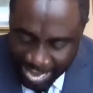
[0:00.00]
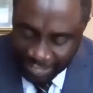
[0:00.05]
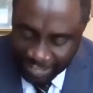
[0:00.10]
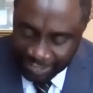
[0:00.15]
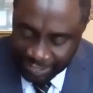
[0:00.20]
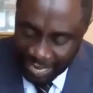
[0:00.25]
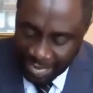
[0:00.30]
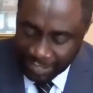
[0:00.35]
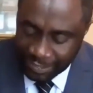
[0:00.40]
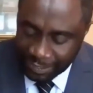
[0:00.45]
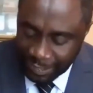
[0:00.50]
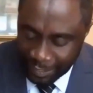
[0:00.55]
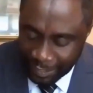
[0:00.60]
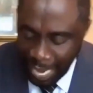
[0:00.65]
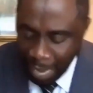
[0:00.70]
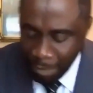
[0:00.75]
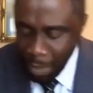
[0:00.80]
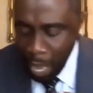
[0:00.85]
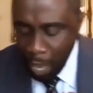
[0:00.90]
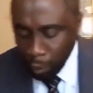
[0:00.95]
he said to
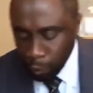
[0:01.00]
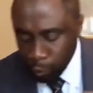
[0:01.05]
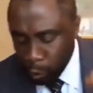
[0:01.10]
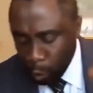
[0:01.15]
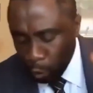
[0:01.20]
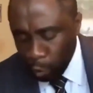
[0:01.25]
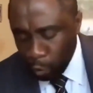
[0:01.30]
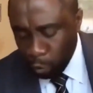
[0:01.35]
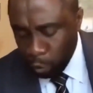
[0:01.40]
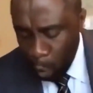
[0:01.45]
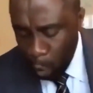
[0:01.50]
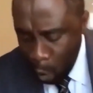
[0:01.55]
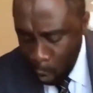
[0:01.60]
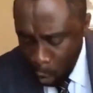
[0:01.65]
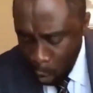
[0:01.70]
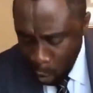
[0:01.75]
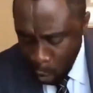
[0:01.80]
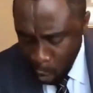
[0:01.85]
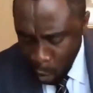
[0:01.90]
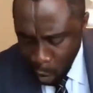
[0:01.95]
them, "The
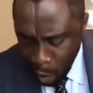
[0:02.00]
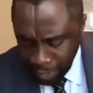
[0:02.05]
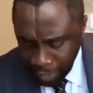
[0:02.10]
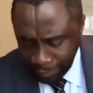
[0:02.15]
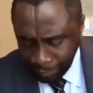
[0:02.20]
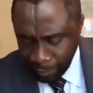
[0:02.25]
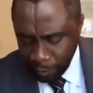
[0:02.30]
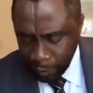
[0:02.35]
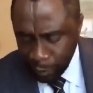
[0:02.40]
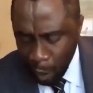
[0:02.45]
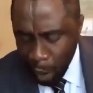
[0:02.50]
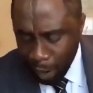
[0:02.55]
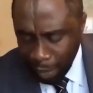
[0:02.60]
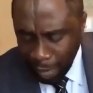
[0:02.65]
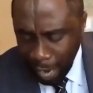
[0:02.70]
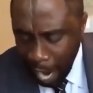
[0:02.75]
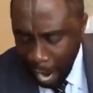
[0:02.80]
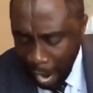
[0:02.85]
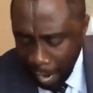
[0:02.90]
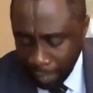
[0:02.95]
Lord your
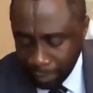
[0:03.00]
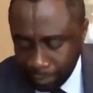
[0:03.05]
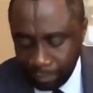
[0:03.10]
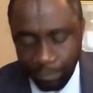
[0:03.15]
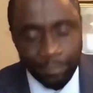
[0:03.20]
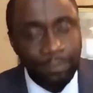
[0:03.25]
God,